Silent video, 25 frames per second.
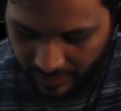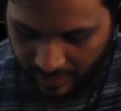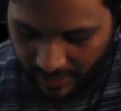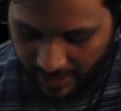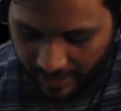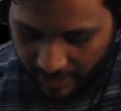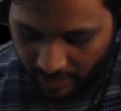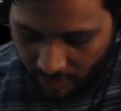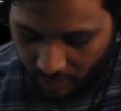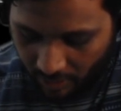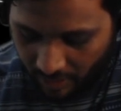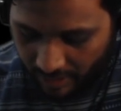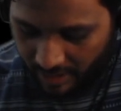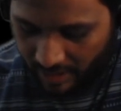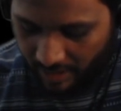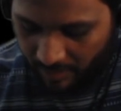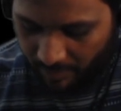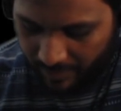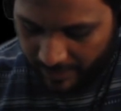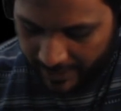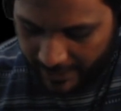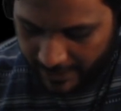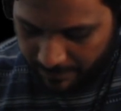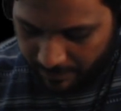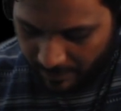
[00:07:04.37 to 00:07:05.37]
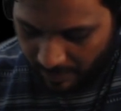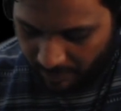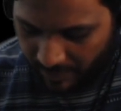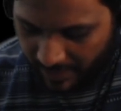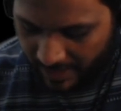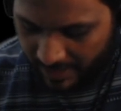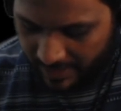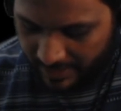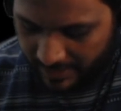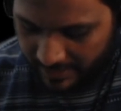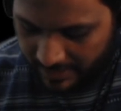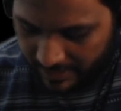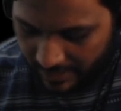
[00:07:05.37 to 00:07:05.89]
and non-compliance by
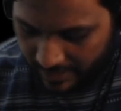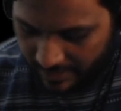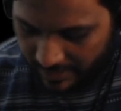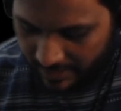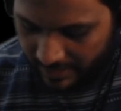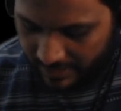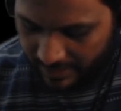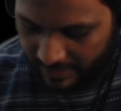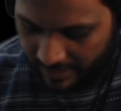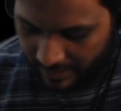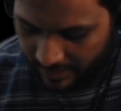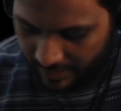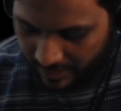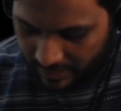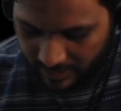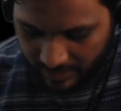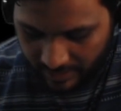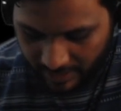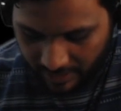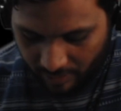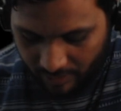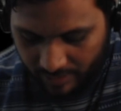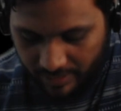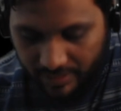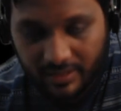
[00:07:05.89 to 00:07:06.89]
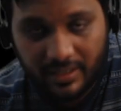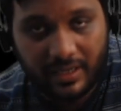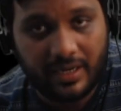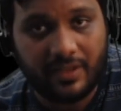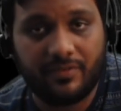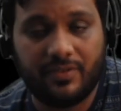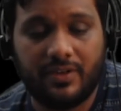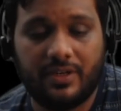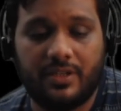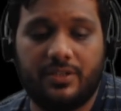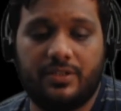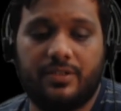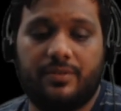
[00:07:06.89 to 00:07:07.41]
parties other than listed out in the
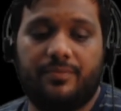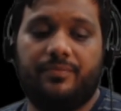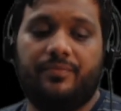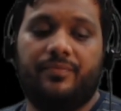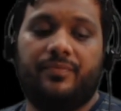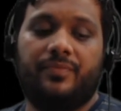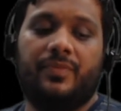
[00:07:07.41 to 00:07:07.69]
definition.